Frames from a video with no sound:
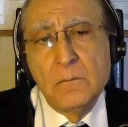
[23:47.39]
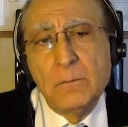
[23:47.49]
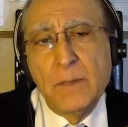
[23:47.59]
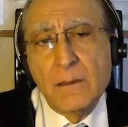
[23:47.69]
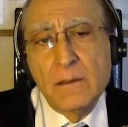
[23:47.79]

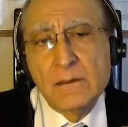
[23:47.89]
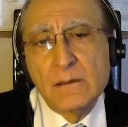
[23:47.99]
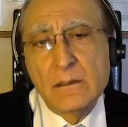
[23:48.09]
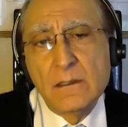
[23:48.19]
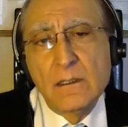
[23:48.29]
But
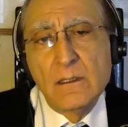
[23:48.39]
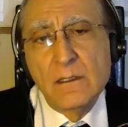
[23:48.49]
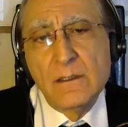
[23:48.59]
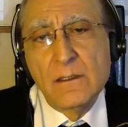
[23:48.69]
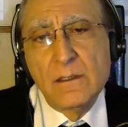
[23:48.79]

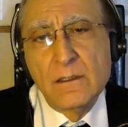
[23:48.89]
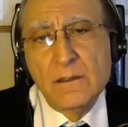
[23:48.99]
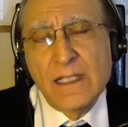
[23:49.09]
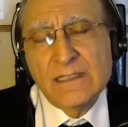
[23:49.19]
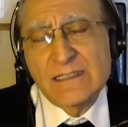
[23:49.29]

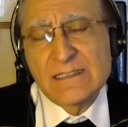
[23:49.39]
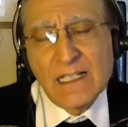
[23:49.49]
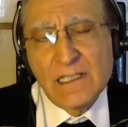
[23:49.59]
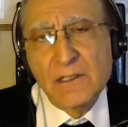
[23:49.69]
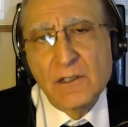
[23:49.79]
that's
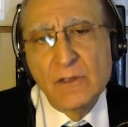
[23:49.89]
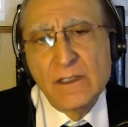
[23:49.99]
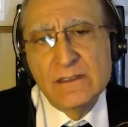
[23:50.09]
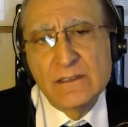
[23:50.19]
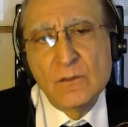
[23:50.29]
exactly the
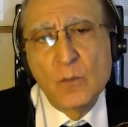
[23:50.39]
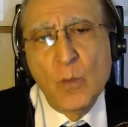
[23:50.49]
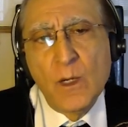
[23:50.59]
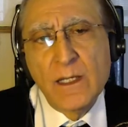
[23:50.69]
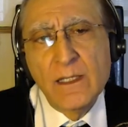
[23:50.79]
reason
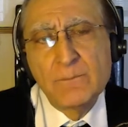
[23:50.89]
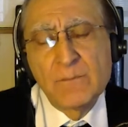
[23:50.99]
why